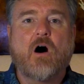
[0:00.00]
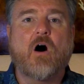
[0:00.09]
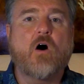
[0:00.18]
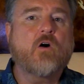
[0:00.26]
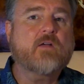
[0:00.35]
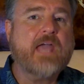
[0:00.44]

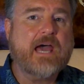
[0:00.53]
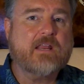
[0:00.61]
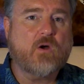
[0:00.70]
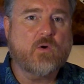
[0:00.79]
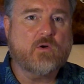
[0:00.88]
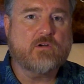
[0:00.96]
All
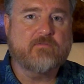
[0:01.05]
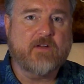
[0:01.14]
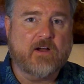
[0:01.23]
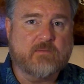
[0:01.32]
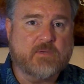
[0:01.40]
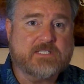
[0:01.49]
categorical
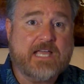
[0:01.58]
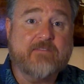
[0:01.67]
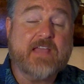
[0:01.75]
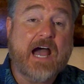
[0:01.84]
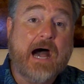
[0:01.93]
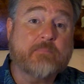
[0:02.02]
variables have
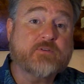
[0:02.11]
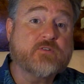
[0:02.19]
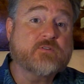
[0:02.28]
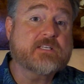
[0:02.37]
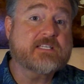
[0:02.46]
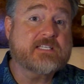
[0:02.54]
the option
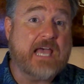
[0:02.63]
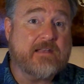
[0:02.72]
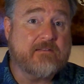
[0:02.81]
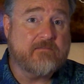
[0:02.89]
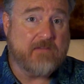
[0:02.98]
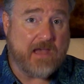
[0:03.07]
to
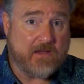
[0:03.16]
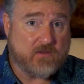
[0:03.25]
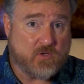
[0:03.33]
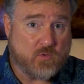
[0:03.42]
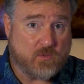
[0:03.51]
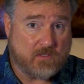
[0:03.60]
set
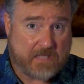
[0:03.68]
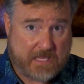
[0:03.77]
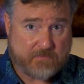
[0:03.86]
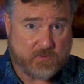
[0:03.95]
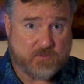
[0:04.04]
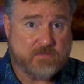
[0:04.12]
value
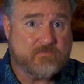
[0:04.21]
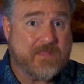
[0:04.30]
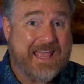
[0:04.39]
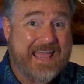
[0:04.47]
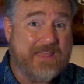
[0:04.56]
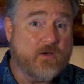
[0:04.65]
labels,
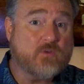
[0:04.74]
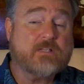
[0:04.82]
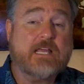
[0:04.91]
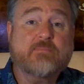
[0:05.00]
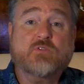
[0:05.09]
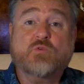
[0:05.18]
and those
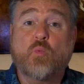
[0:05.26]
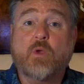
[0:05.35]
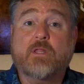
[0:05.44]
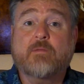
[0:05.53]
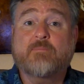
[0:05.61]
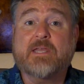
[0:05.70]
labels
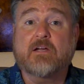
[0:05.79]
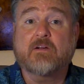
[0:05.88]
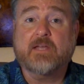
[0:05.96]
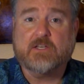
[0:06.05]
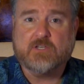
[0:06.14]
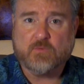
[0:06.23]
will appear
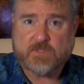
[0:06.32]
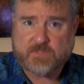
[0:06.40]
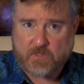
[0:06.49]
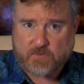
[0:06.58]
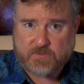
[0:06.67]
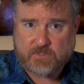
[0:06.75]
in your
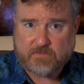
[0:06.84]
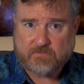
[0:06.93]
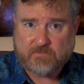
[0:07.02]
results.